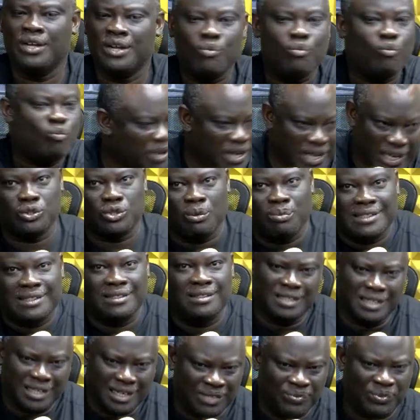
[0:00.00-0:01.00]
we have probably
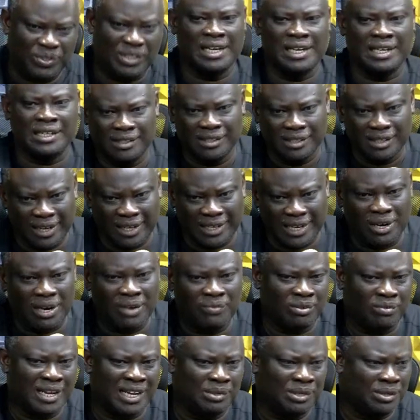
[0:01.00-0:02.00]
dedicated the after